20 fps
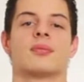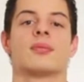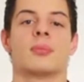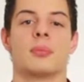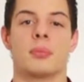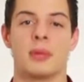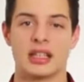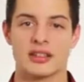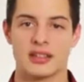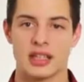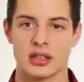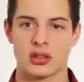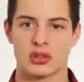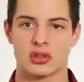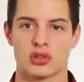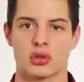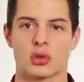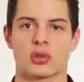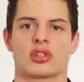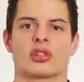Maintain a
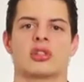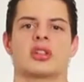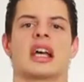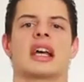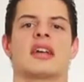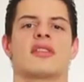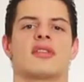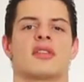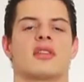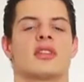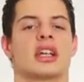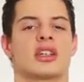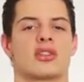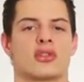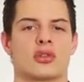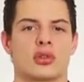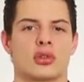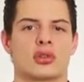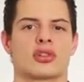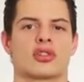social life next
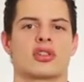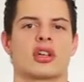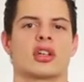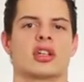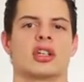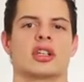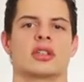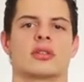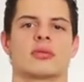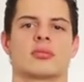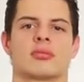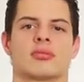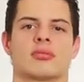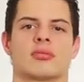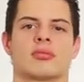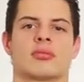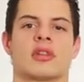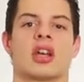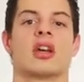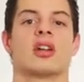to your studying.
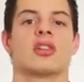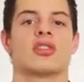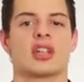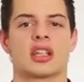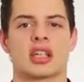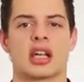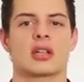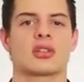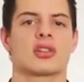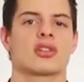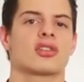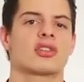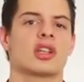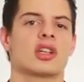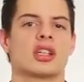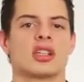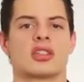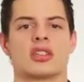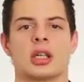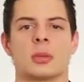Check out the
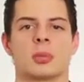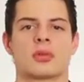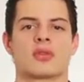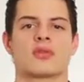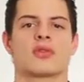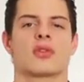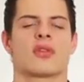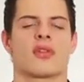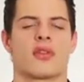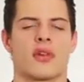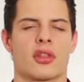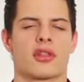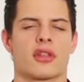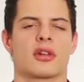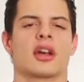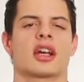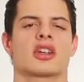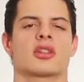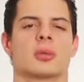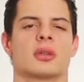study tips for further
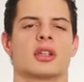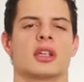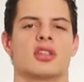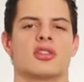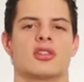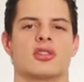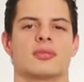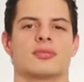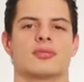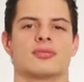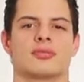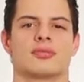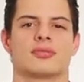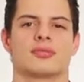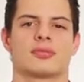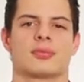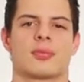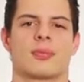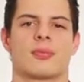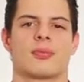explanation.
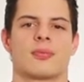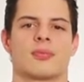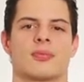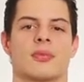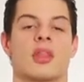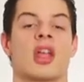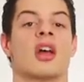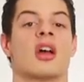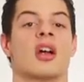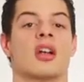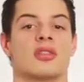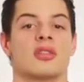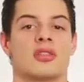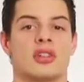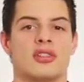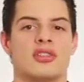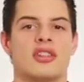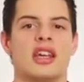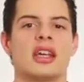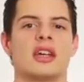The
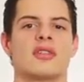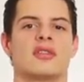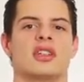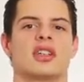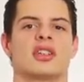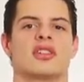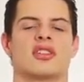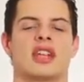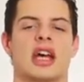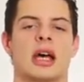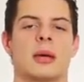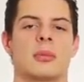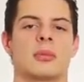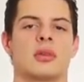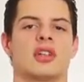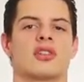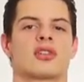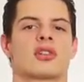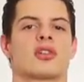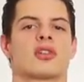day of the exam
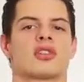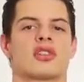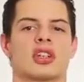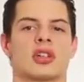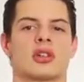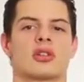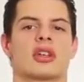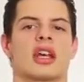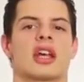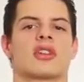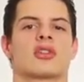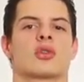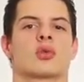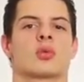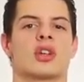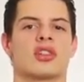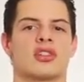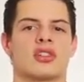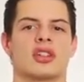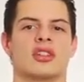is considered as a
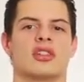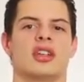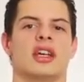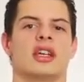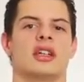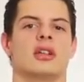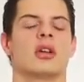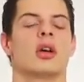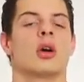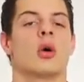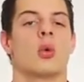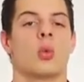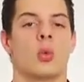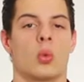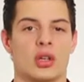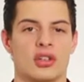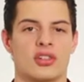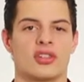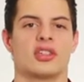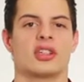resting day
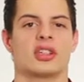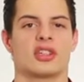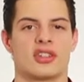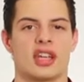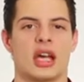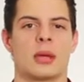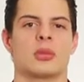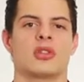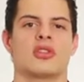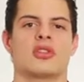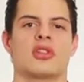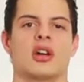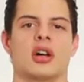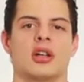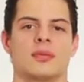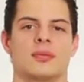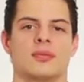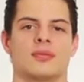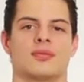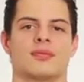once the exam is
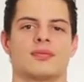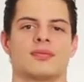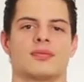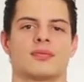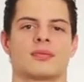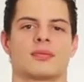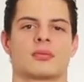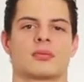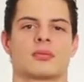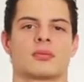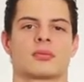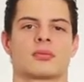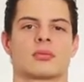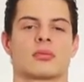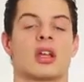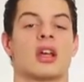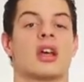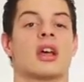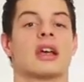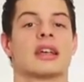done.
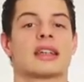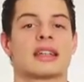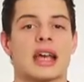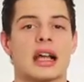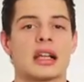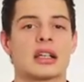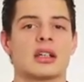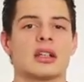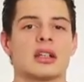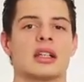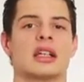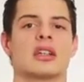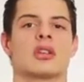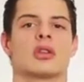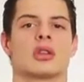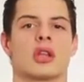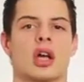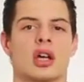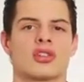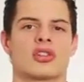Calculate
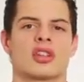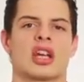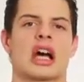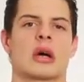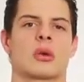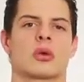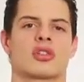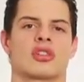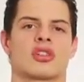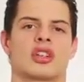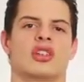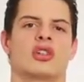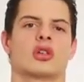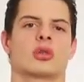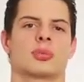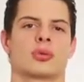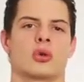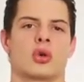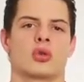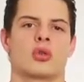lost hours in your
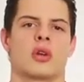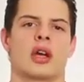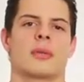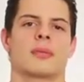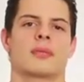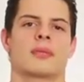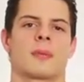program.